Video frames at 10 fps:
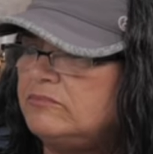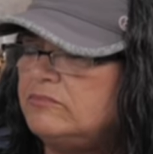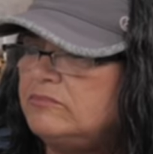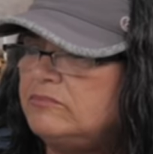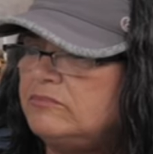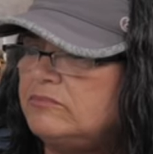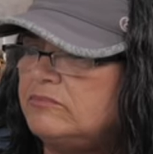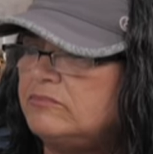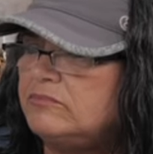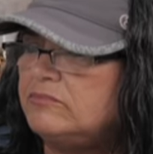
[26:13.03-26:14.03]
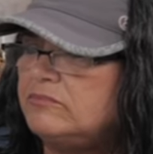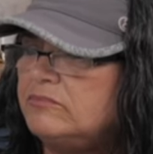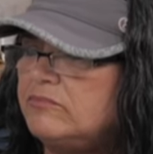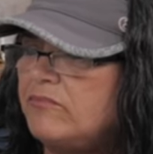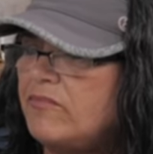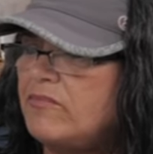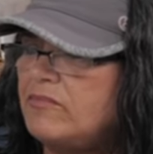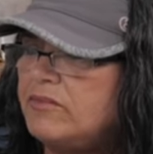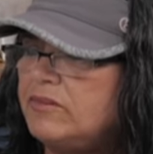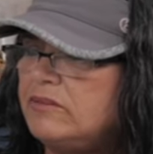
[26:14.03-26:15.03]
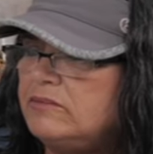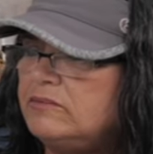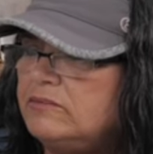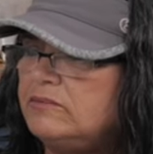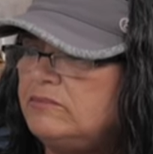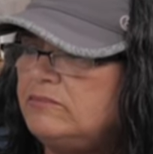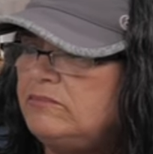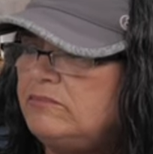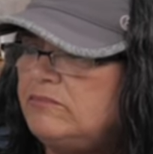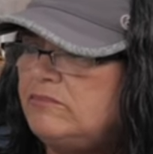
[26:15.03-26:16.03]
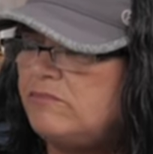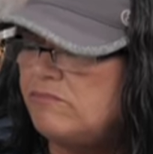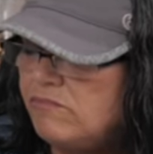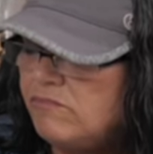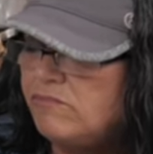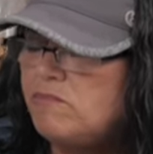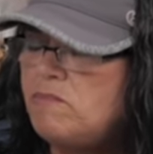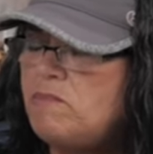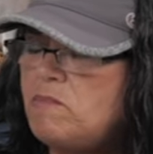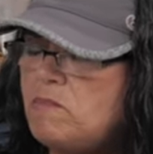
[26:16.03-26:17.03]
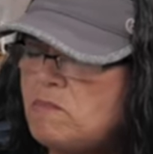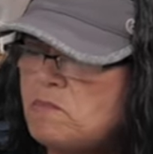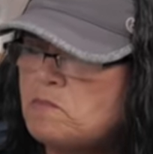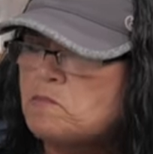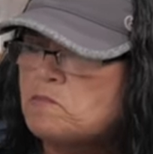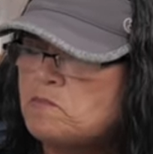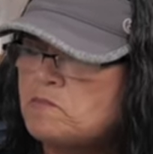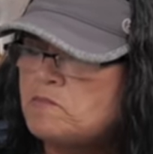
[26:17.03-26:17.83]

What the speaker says: No words are spoken by the person on screen.